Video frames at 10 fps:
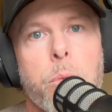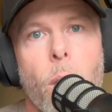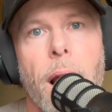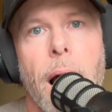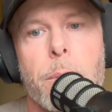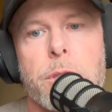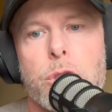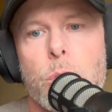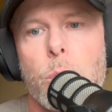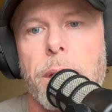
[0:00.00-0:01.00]
what I was
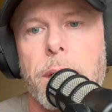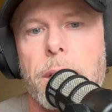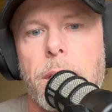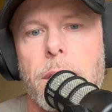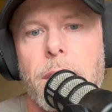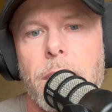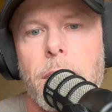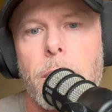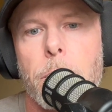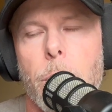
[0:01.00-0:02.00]
doing,
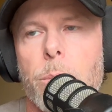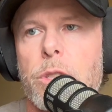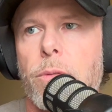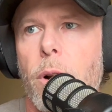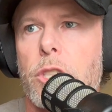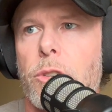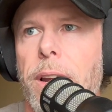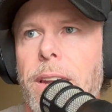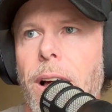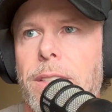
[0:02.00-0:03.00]
but it was
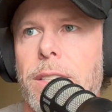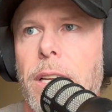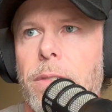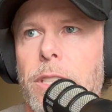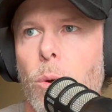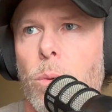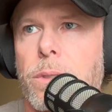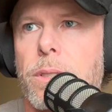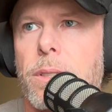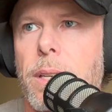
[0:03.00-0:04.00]
frustrating not seeing
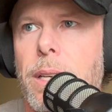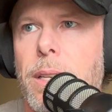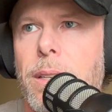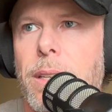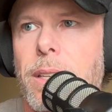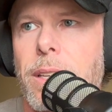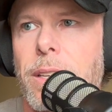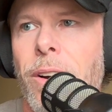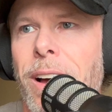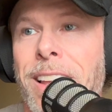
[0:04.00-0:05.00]
results.
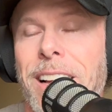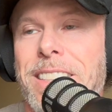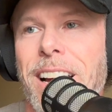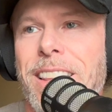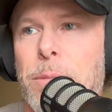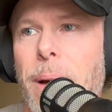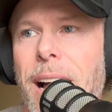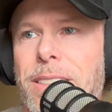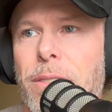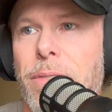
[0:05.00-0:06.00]
I tie this
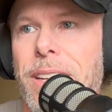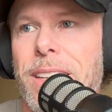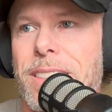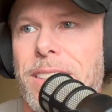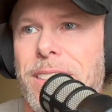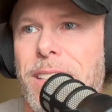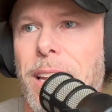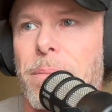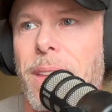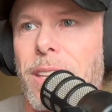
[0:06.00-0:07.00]
back to fitness. It's the
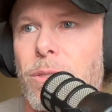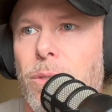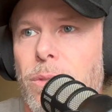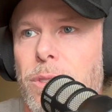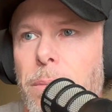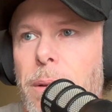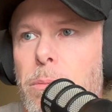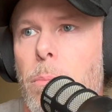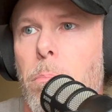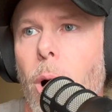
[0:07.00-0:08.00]
same thing. You sometimes
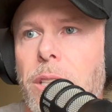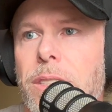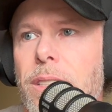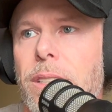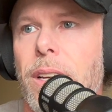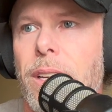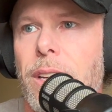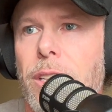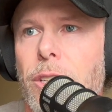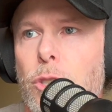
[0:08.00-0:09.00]
spend months and
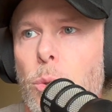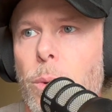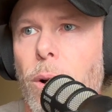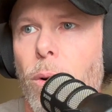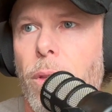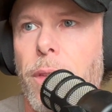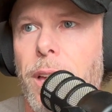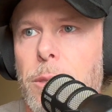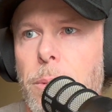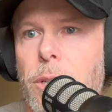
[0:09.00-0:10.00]
you're doing all the
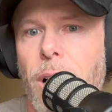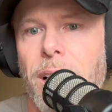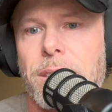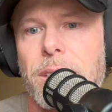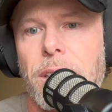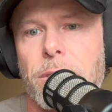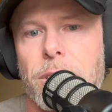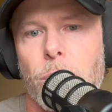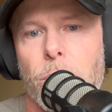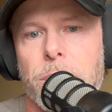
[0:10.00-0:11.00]
things, but you're not seeing
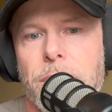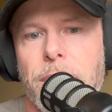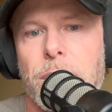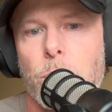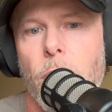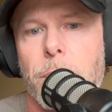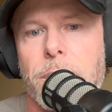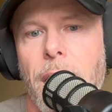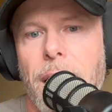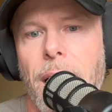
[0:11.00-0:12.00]
results. And that's where I
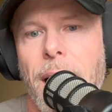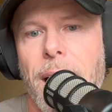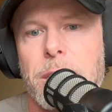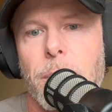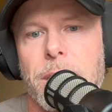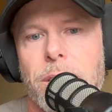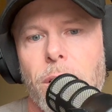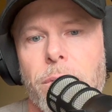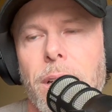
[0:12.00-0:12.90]
was at. And I asked myself,